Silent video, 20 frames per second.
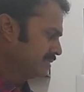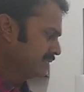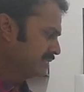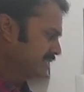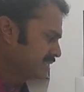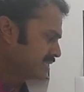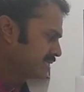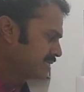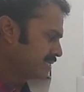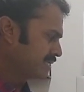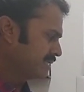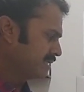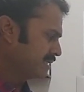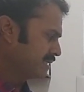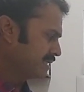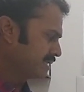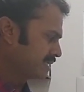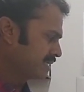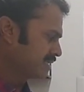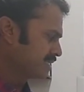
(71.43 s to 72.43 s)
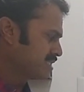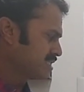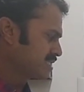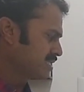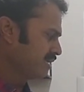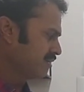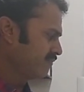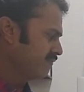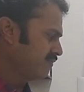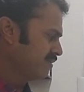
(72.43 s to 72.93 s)
The
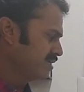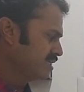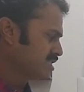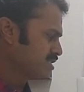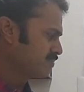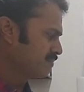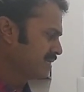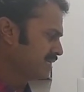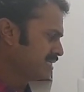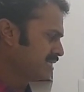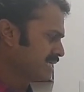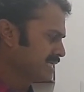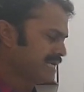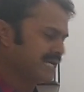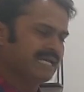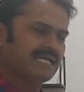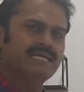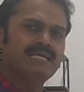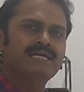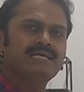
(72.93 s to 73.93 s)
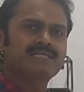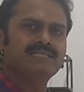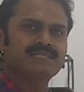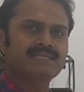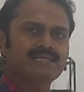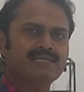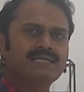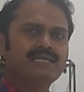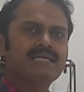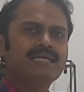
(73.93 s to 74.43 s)
crystal field splitting
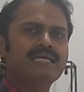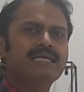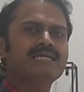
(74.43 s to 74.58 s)
energy